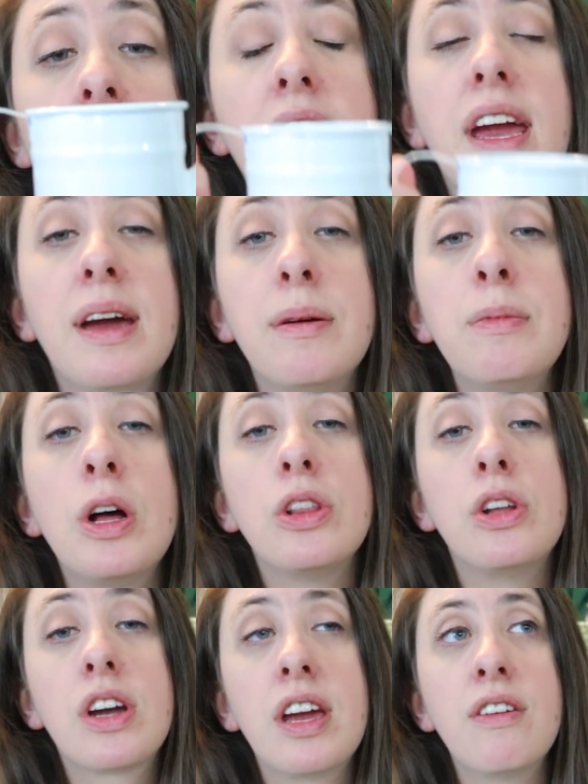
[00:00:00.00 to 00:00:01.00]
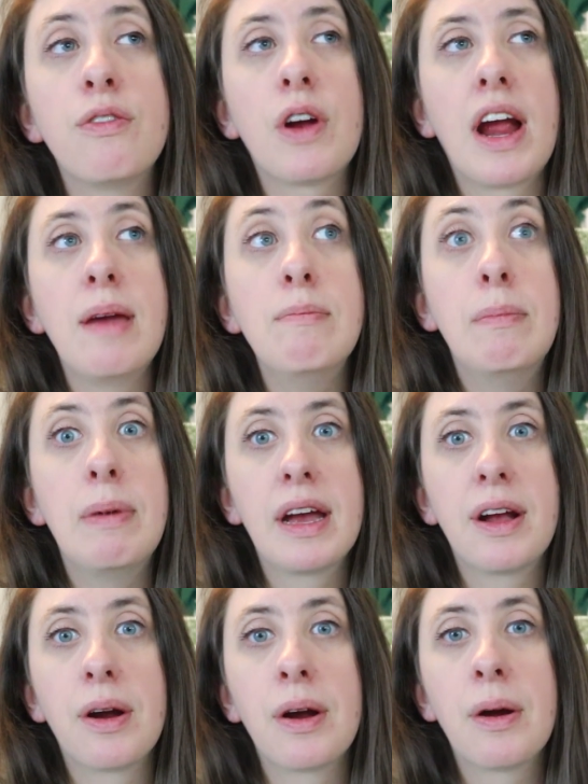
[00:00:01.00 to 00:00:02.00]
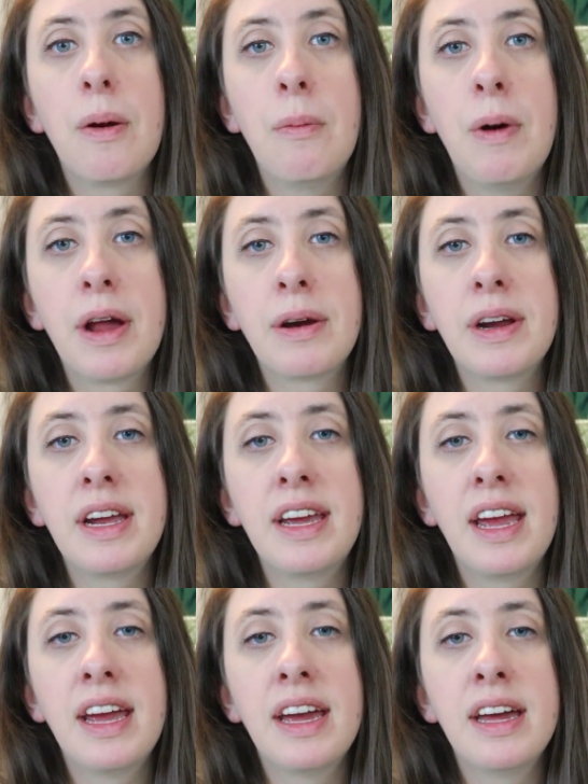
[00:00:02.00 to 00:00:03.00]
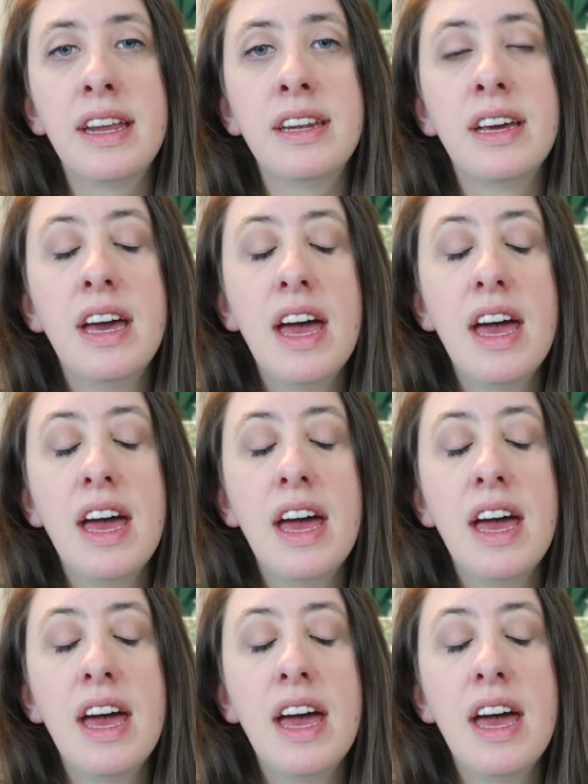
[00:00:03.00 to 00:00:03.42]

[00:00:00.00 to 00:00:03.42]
I am looking for a bigger watering can